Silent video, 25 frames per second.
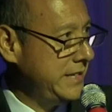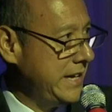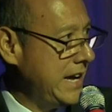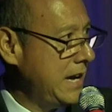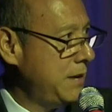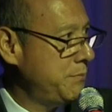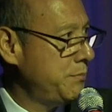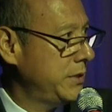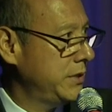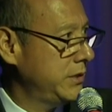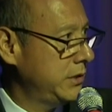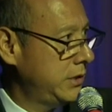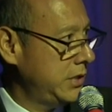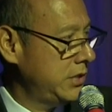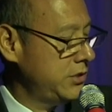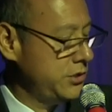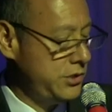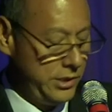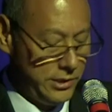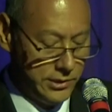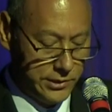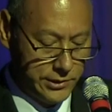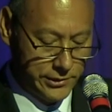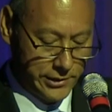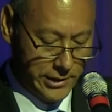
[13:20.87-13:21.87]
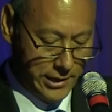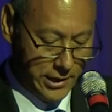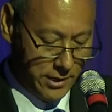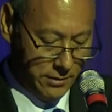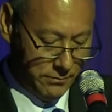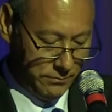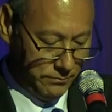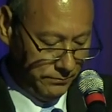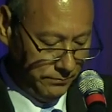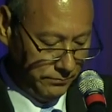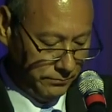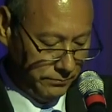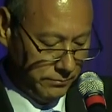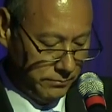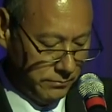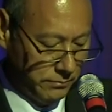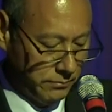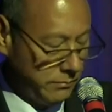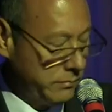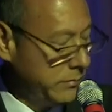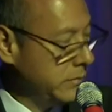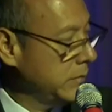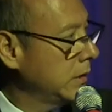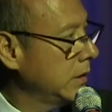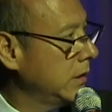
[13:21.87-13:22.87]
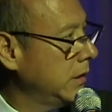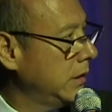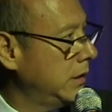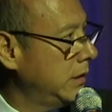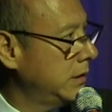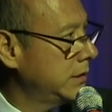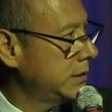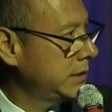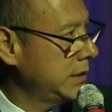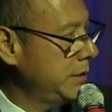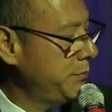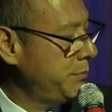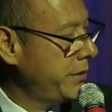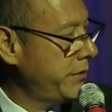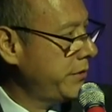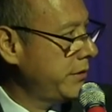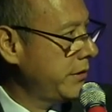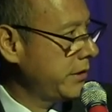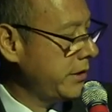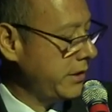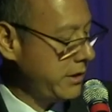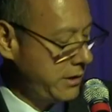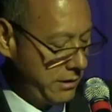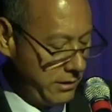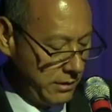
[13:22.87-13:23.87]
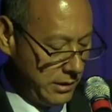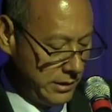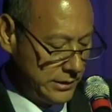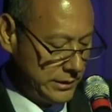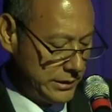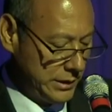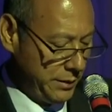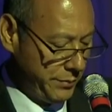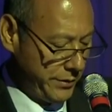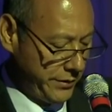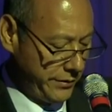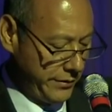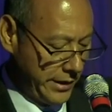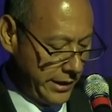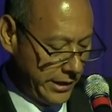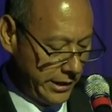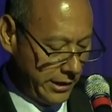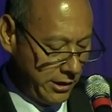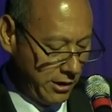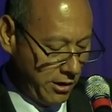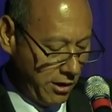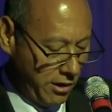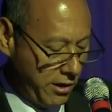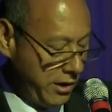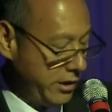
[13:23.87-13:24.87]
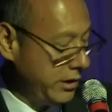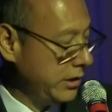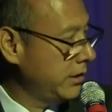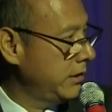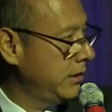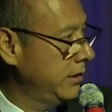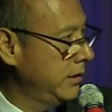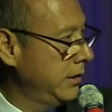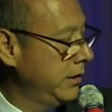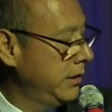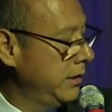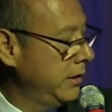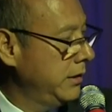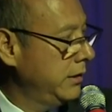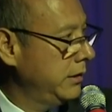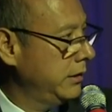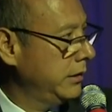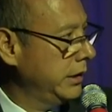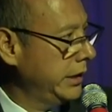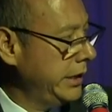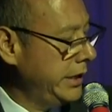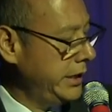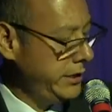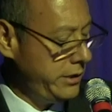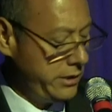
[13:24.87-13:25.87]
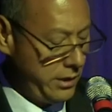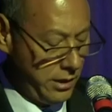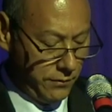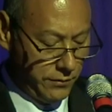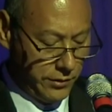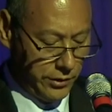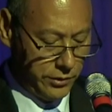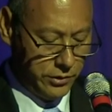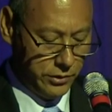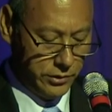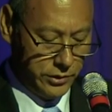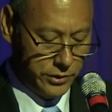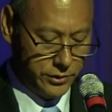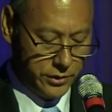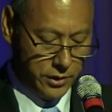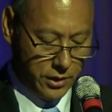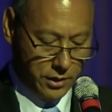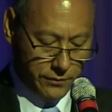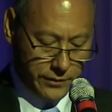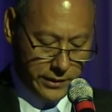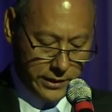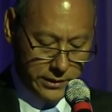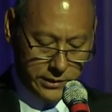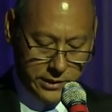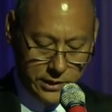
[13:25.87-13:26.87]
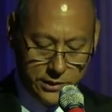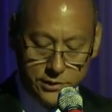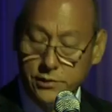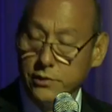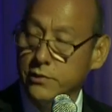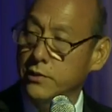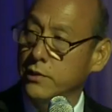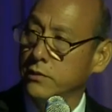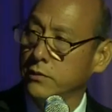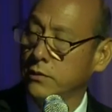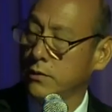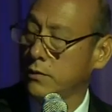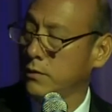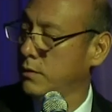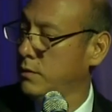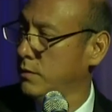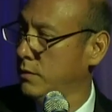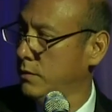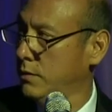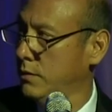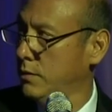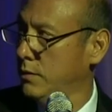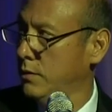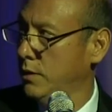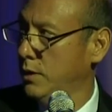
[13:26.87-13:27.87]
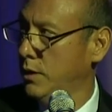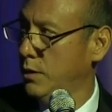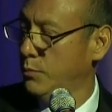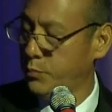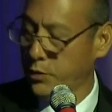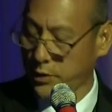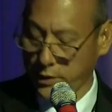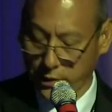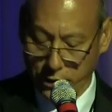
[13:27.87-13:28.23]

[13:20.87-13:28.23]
damp, and dingy cell, a sympathetic, a sympathetic guard leaned over to a Soviet dissident, a